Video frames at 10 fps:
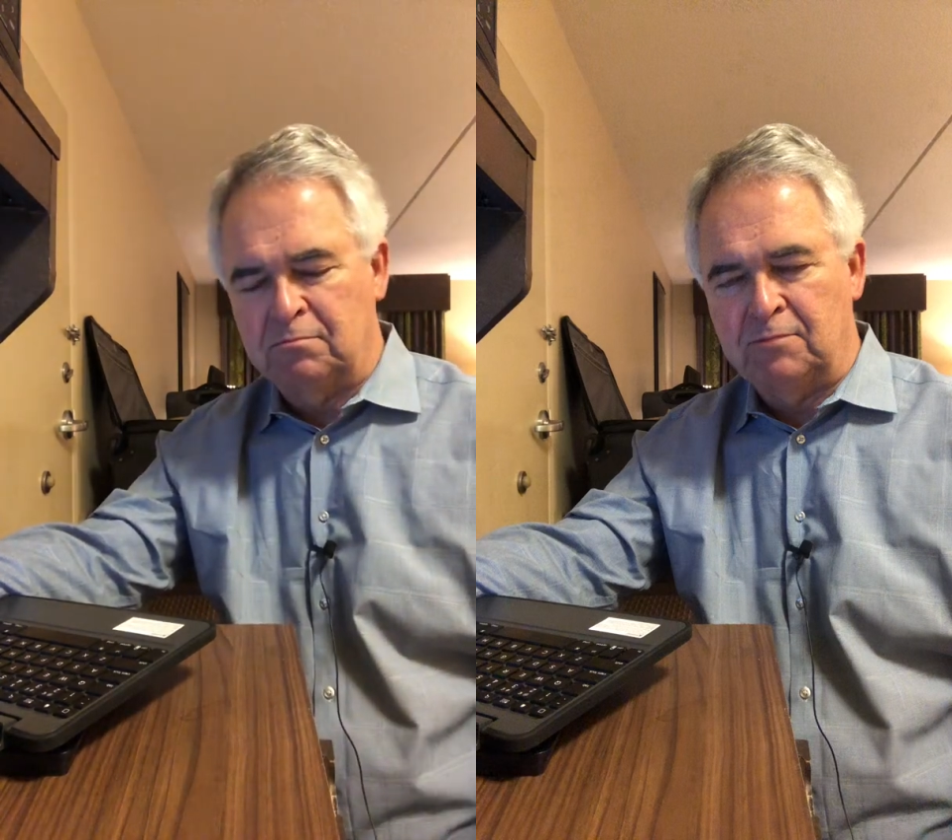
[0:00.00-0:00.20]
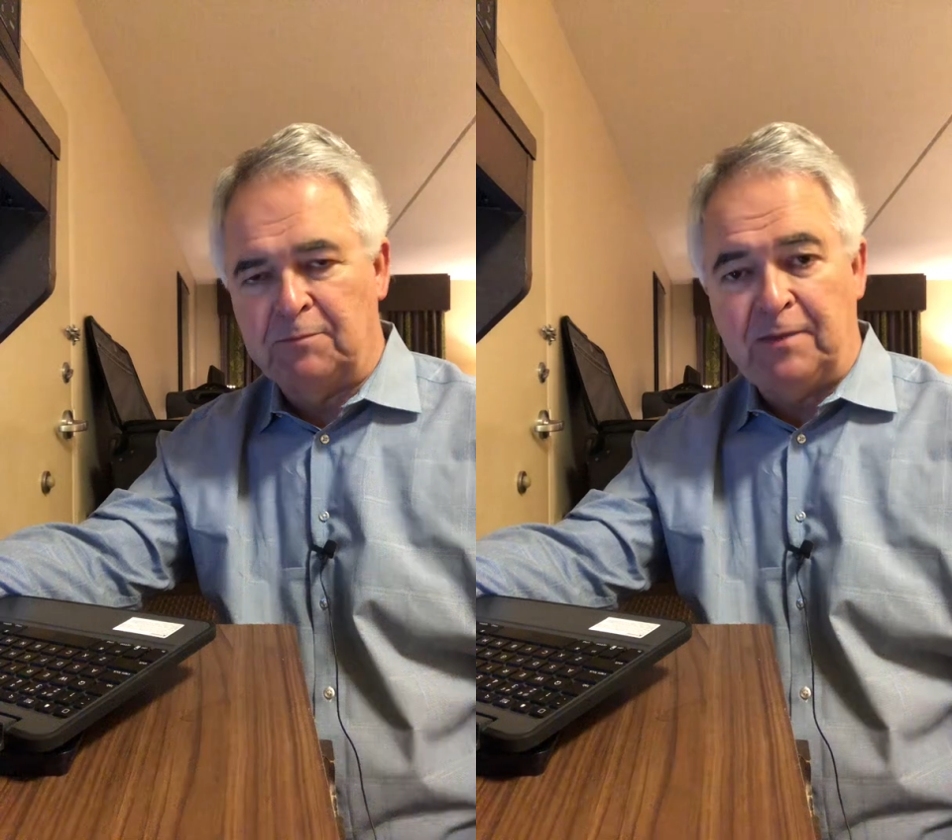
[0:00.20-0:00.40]

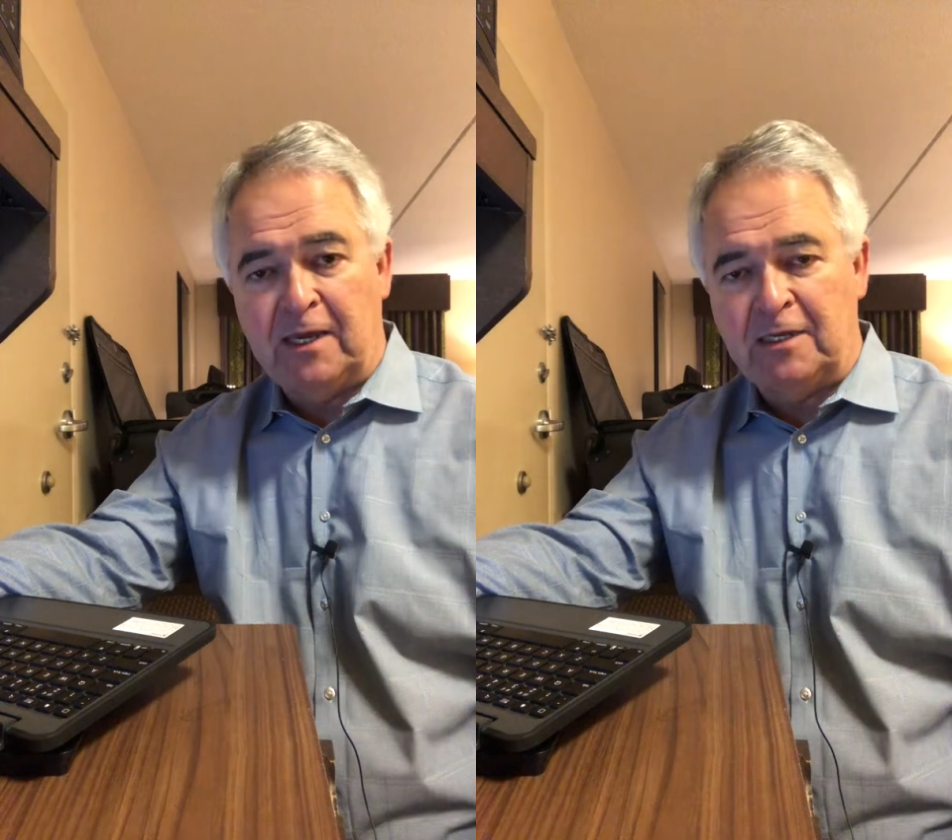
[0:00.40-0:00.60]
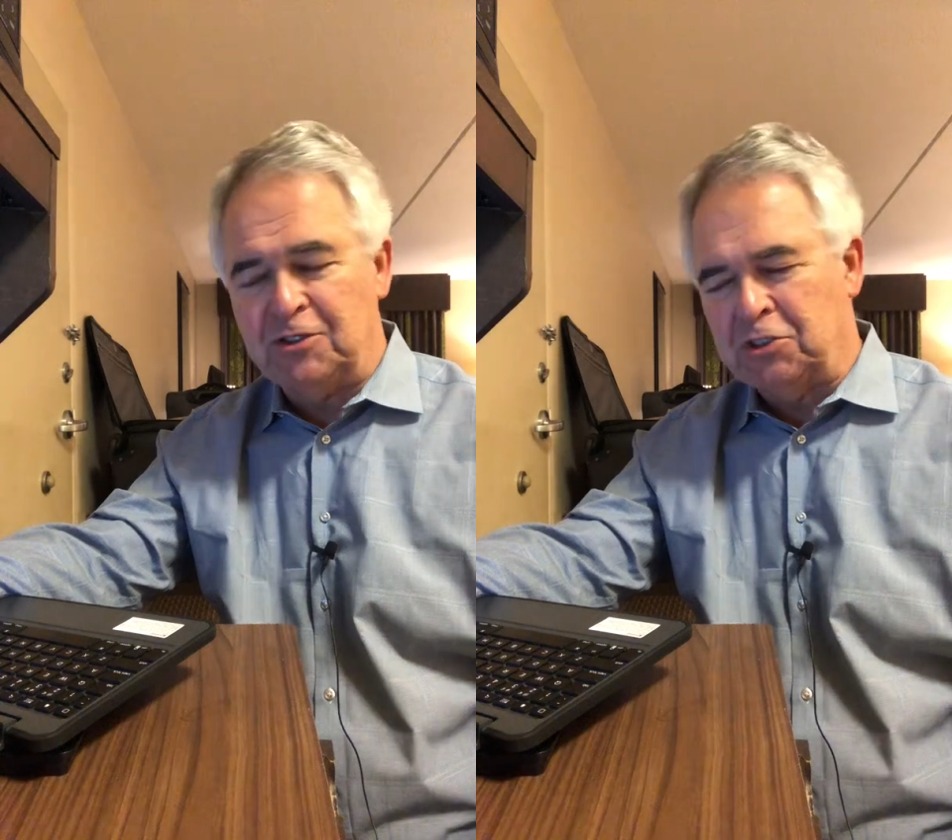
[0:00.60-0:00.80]
the
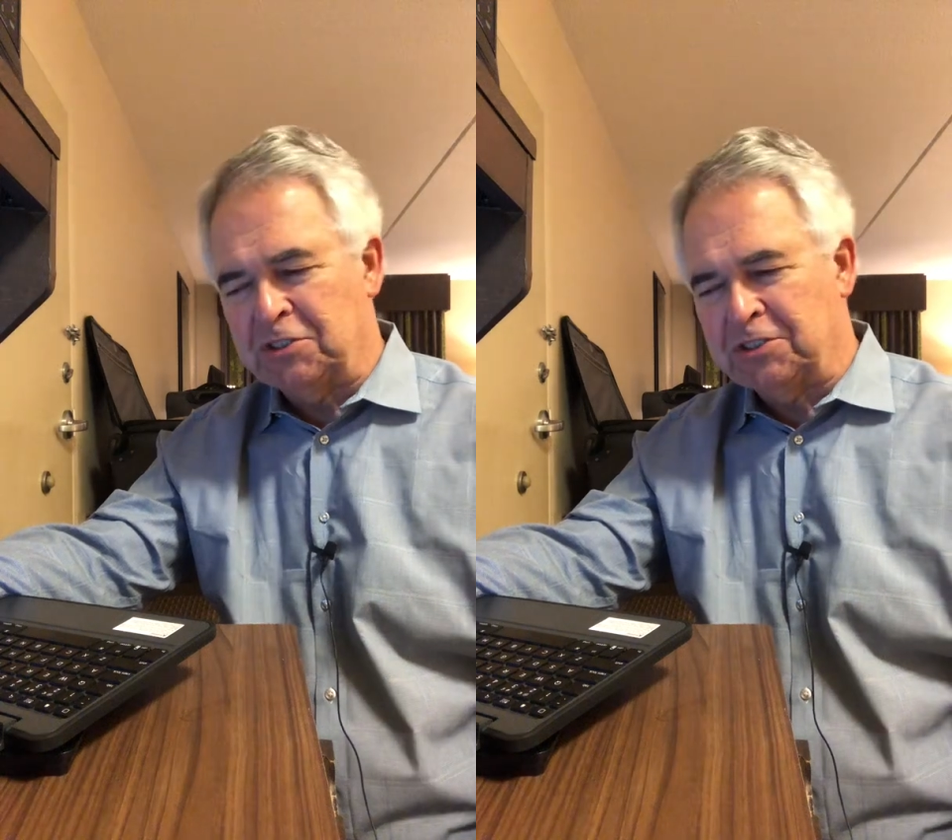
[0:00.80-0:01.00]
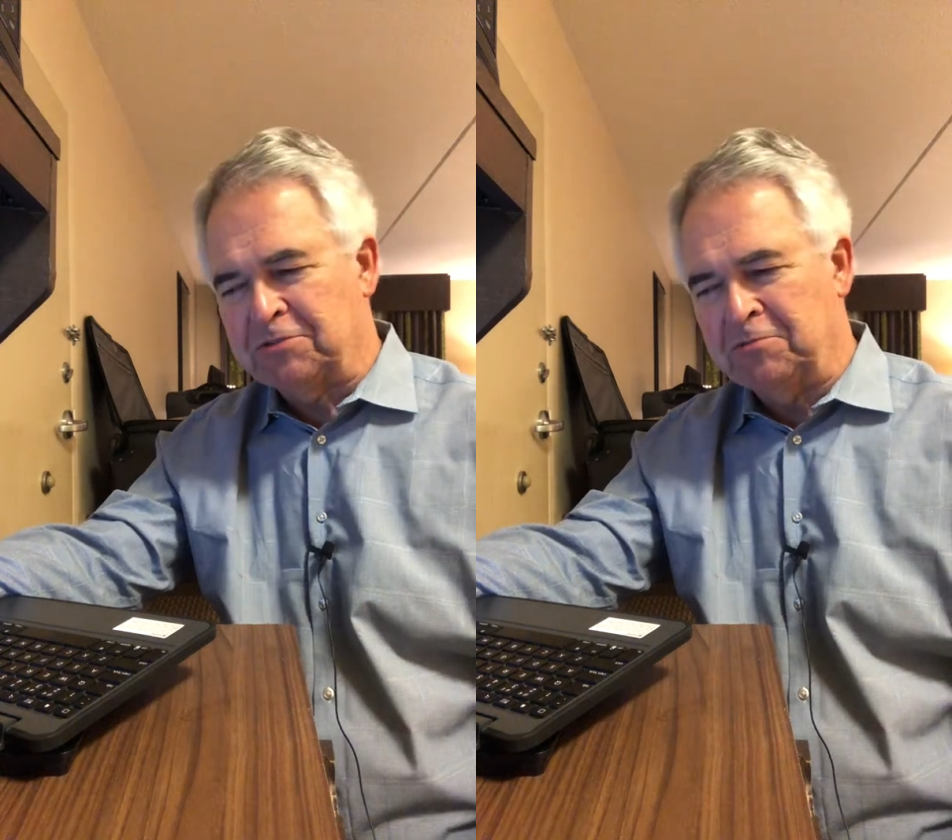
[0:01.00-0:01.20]
page
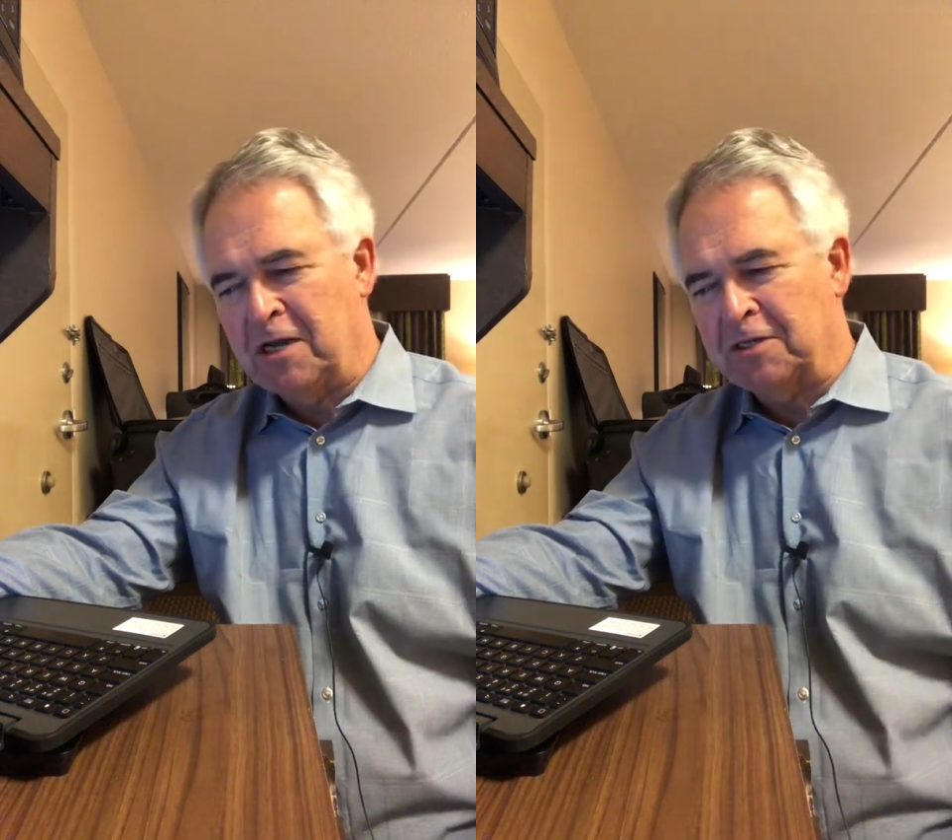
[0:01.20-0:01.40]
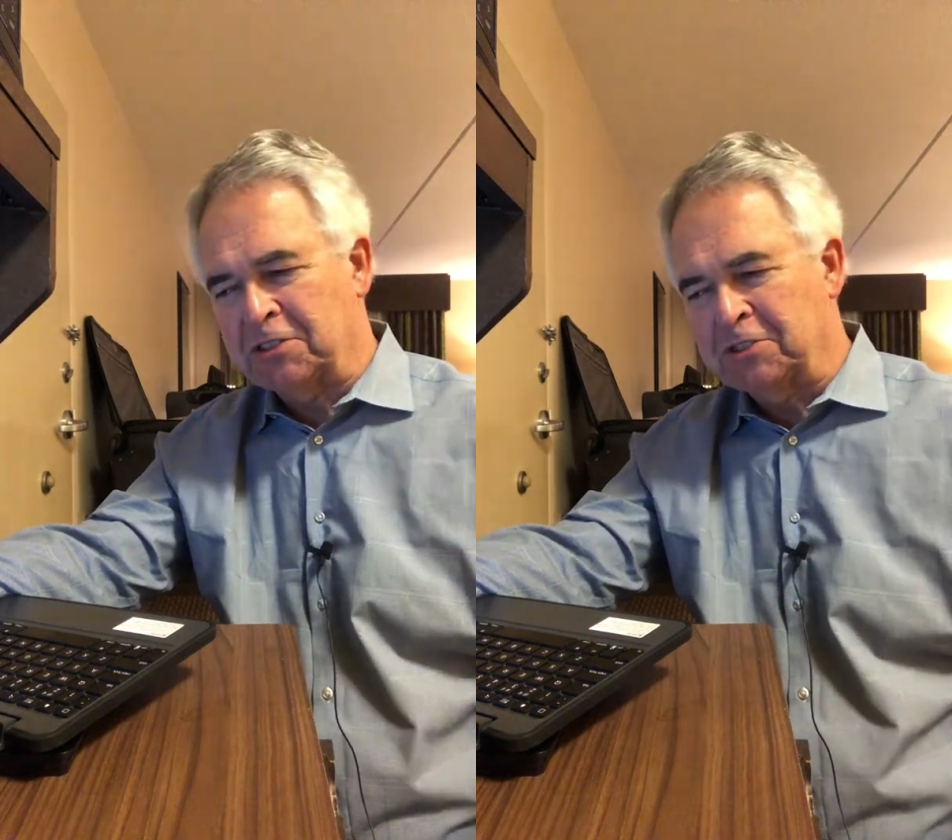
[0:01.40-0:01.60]
is
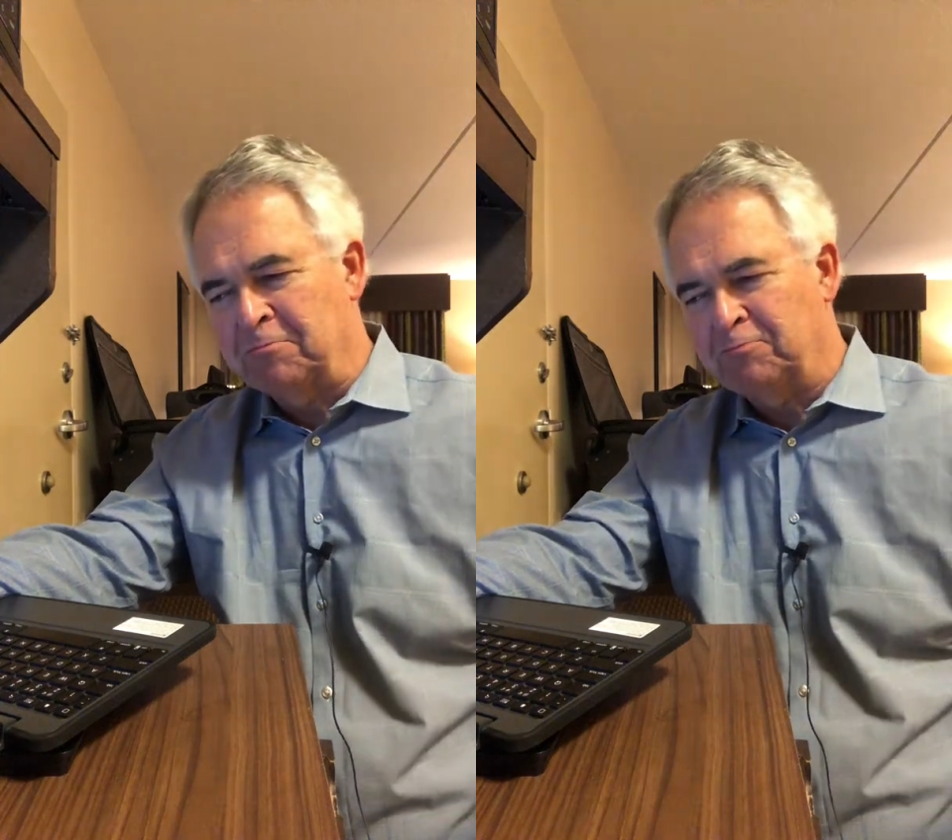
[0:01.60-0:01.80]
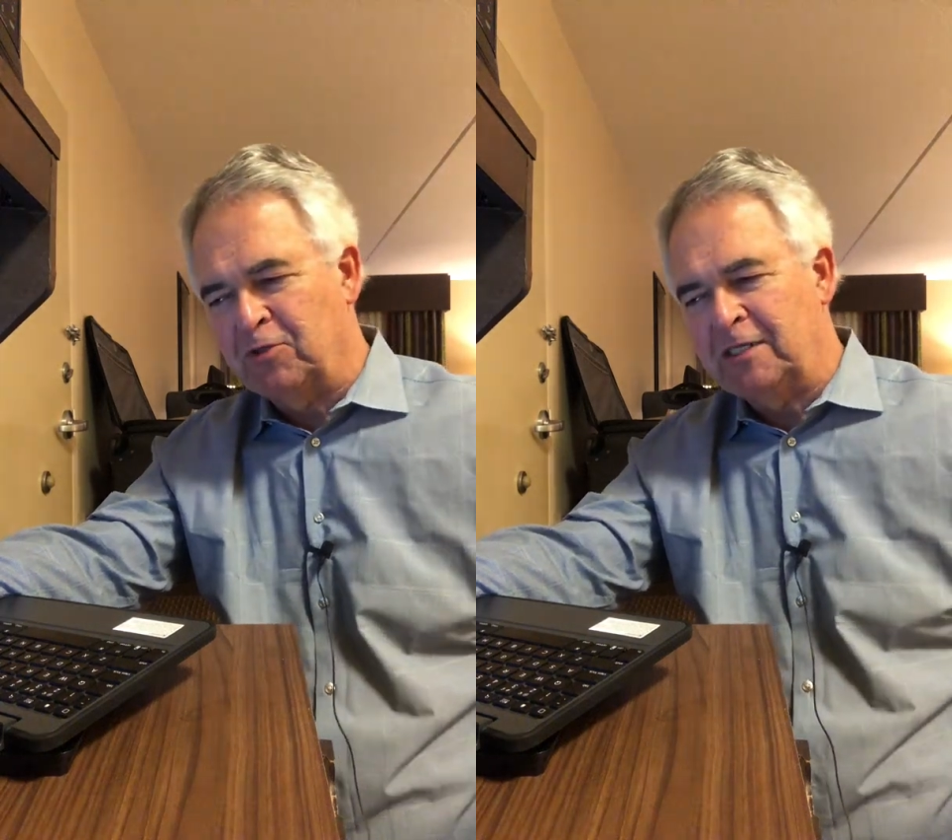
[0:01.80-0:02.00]
not as
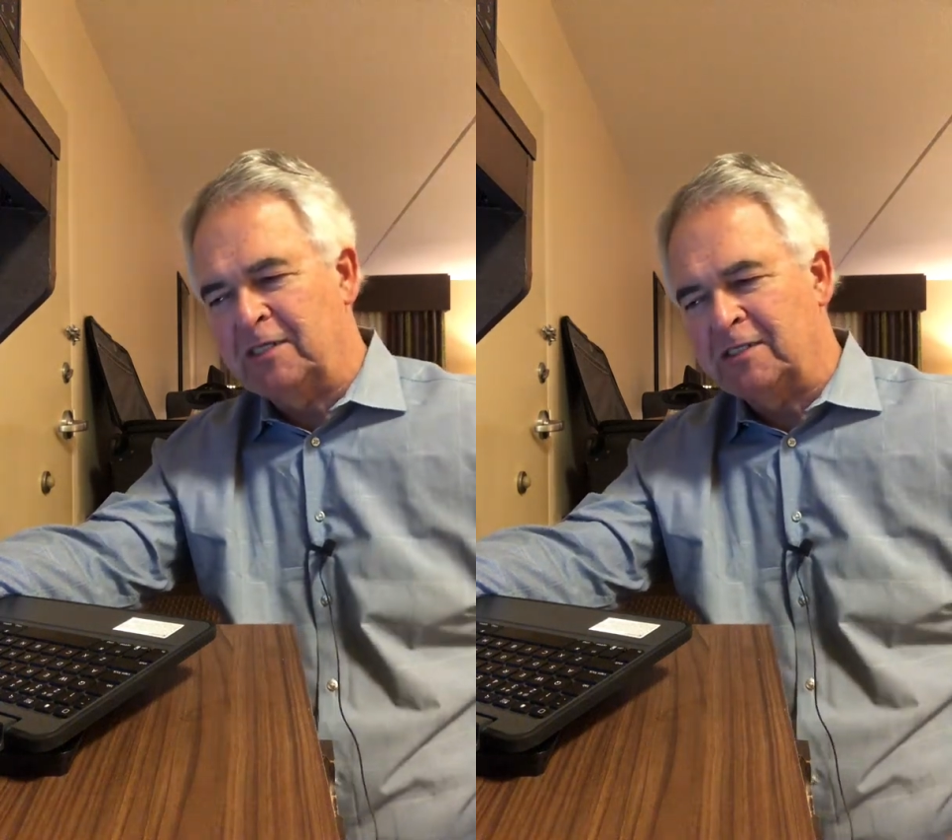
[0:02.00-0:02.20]
complete